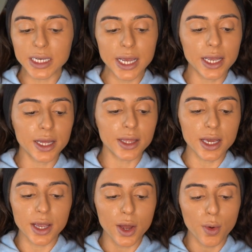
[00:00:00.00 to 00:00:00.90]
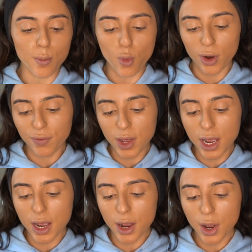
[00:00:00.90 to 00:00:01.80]
taking the
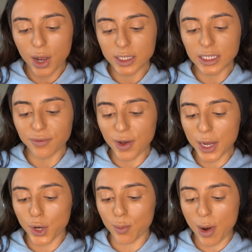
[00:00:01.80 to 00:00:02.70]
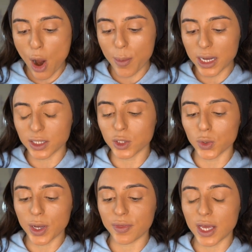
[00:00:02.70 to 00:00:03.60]
Morphe Definer Brow
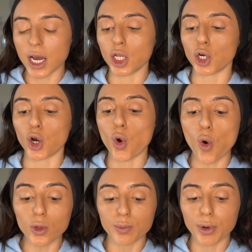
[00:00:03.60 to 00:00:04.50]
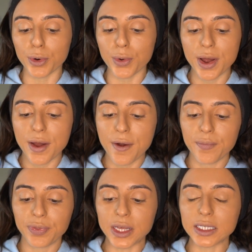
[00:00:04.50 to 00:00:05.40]
Pencil in the color Cold Brew.
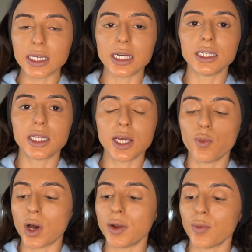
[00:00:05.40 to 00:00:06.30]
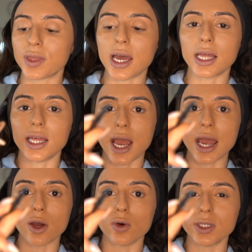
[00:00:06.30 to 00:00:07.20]
This is the one with like the
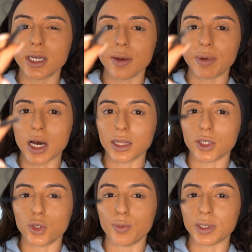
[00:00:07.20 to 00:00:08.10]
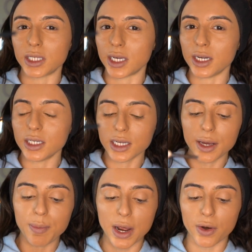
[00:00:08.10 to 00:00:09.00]
angled tip, not the super skinny
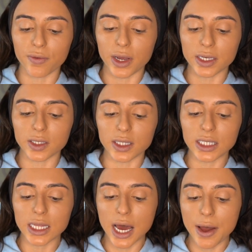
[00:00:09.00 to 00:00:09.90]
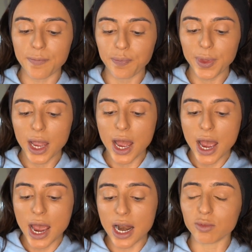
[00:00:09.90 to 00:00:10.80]
tip. I don't know if you guys can see that.
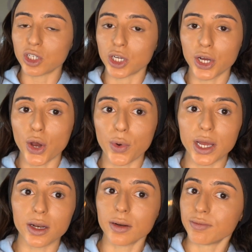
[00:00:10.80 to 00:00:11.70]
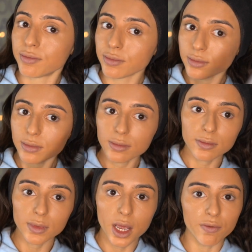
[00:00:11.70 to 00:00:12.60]
And I'm just gonna go in
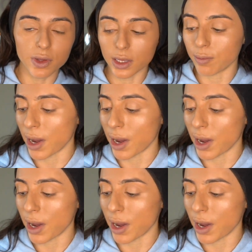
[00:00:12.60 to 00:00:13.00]
and fill in